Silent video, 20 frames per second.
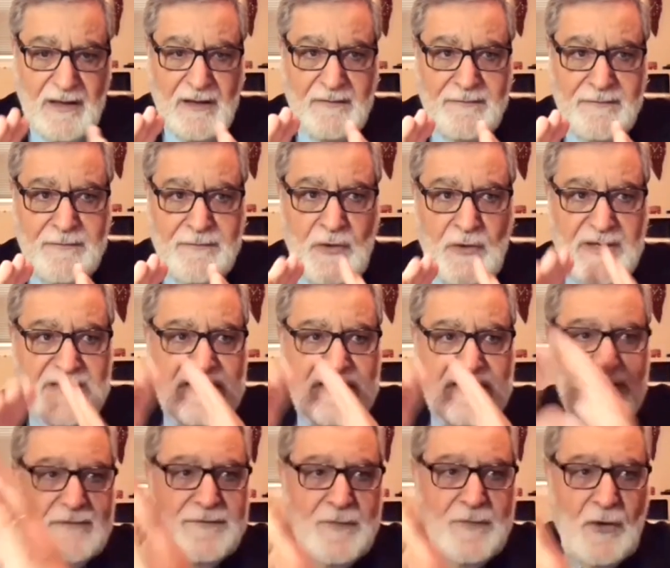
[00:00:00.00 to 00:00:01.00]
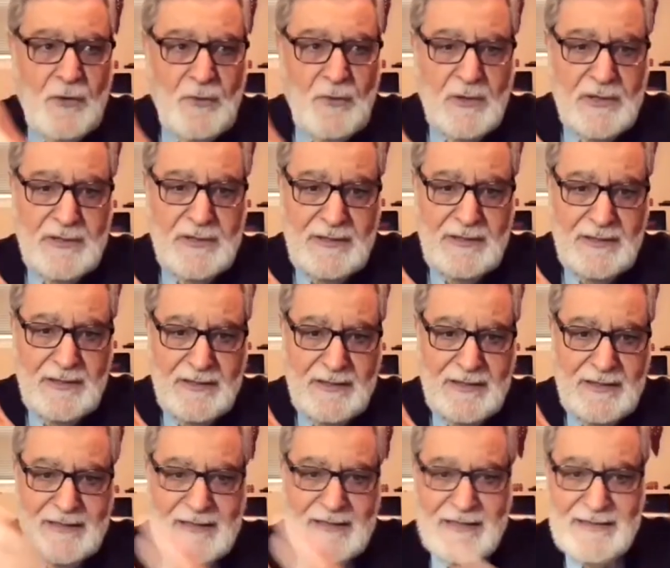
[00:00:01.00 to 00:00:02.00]
focusing forward,
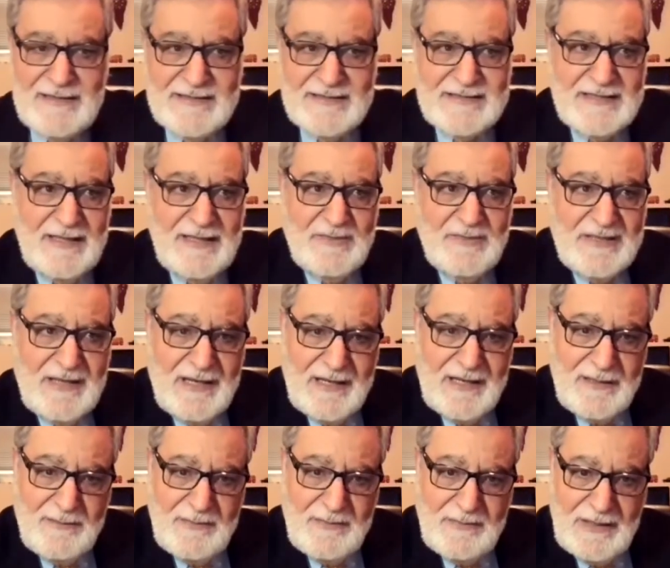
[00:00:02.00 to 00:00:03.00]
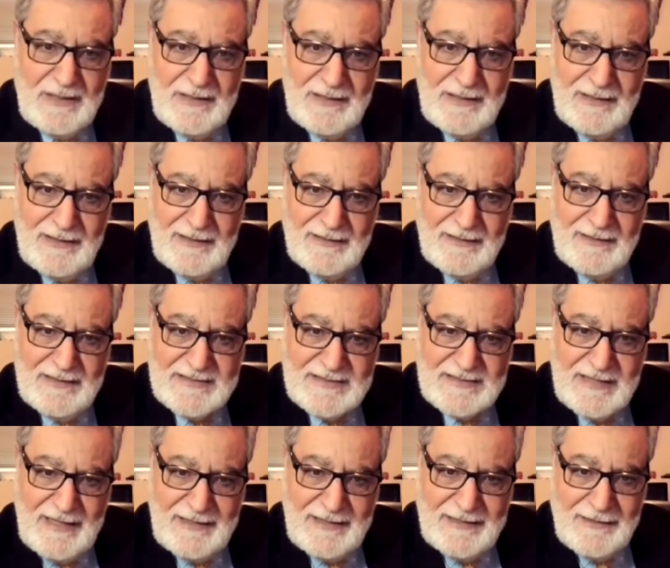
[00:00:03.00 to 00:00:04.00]
yet at the same time, this
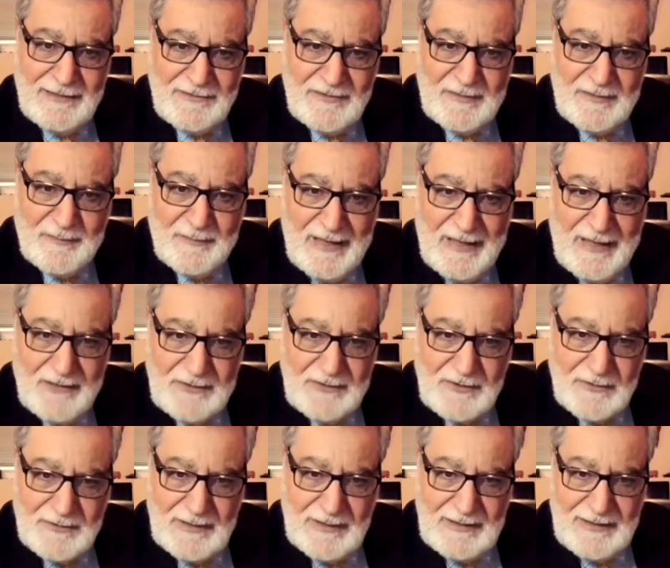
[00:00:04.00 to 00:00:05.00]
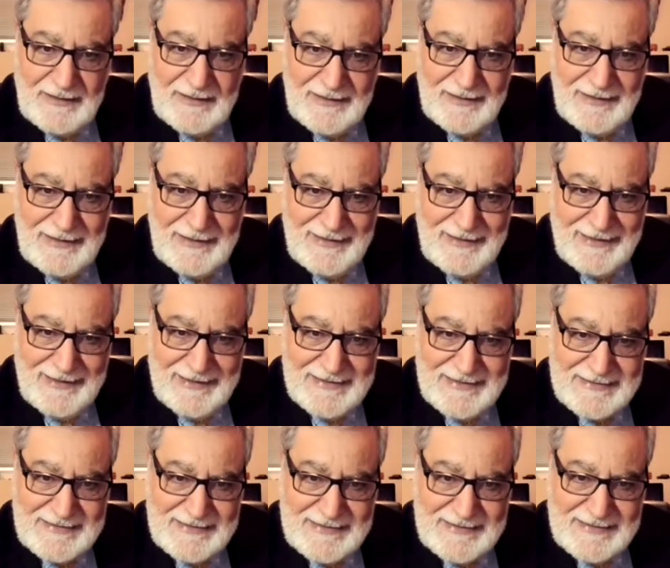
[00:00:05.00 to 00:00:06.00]
800-pound gorilla
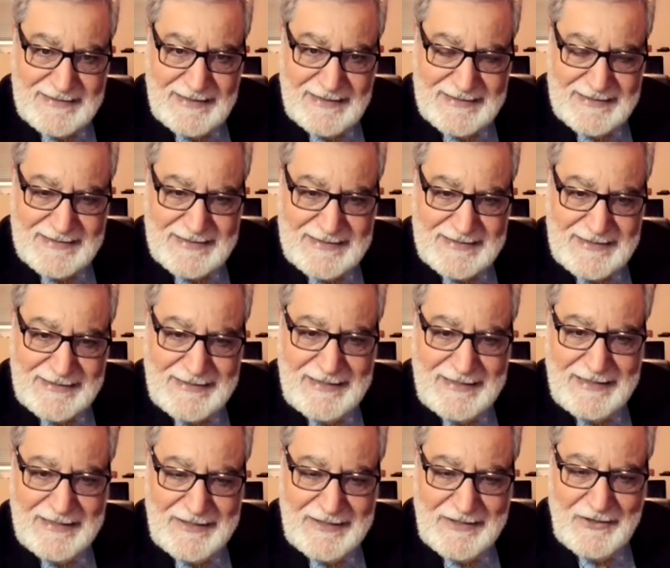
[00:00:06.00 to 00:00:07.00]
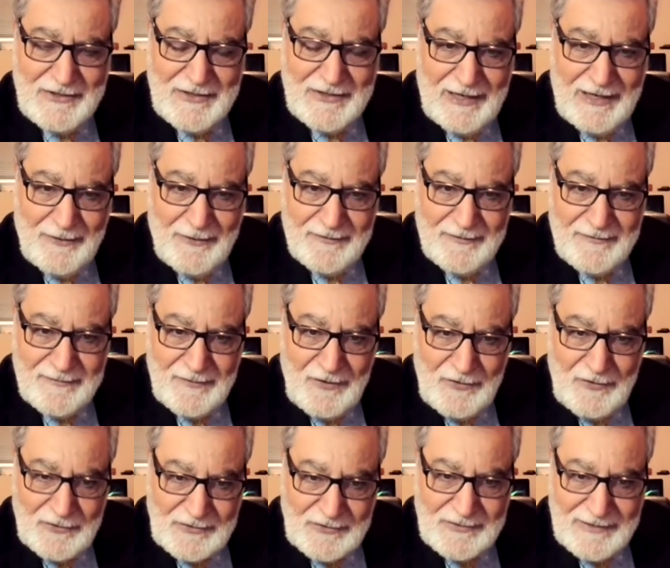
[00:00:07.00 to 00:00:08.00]
is sitting on our
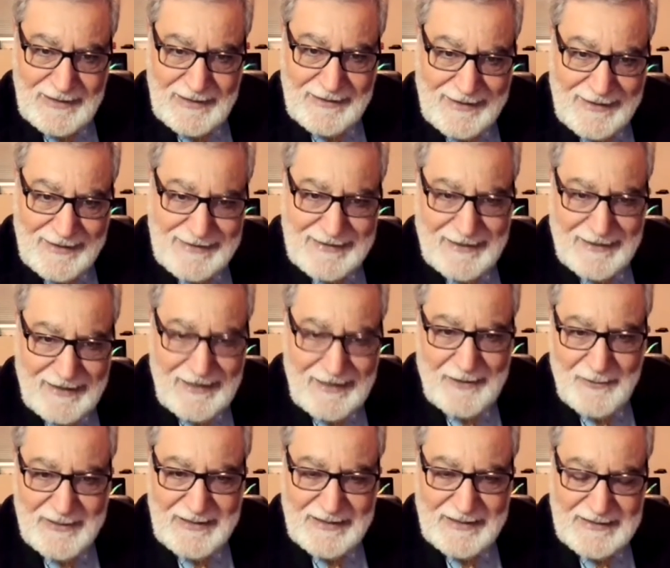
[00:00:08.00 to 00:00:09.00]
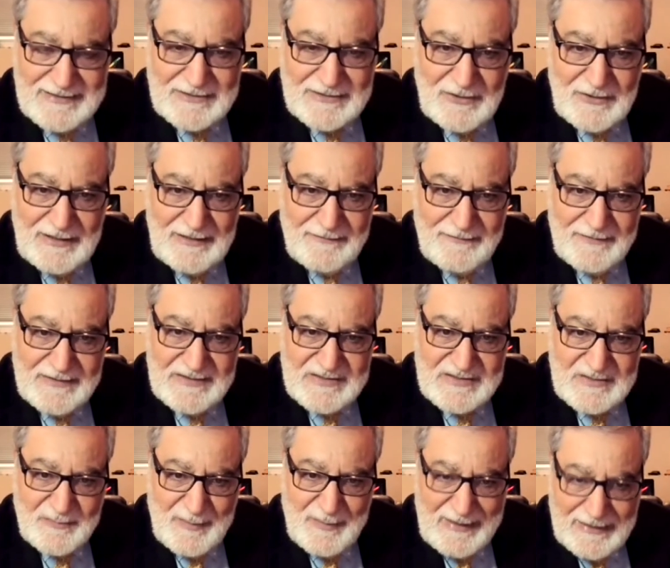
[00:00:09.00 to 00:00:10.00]
throat, not allowing us to even
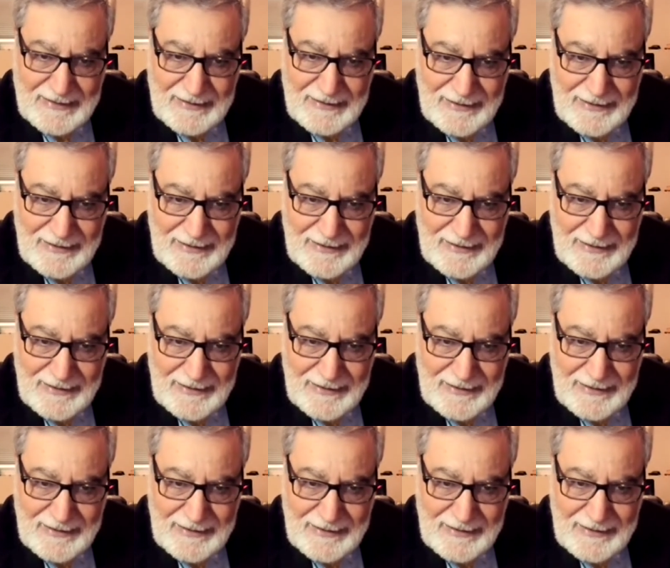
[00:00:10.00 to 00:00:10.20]
speak